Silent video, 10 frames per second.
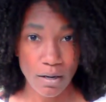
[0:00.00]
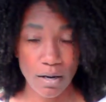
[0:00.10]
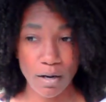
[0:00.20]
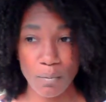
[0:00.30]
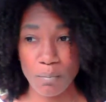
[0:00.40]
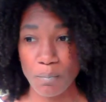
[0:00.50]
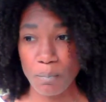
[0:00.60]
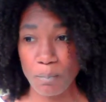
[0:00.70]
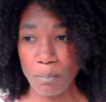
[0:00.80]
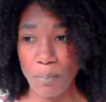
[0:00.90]

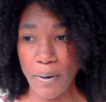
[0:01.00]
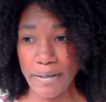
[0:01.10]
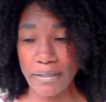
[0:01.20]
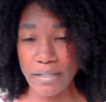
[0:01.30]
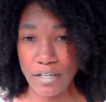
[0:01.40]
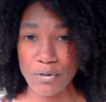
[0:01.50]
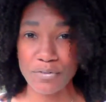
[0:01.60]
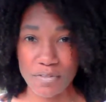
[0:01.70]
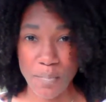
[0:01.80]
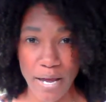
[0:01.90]
But
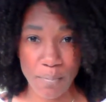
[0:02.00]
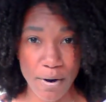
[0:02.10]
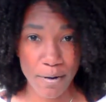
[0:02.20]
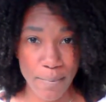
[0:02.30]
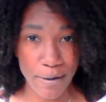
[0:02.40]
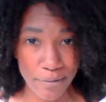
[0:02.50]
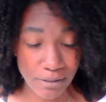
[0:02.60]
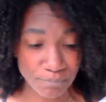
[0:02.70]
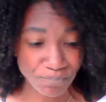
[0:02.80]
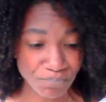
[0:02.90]
here's the bad part about it.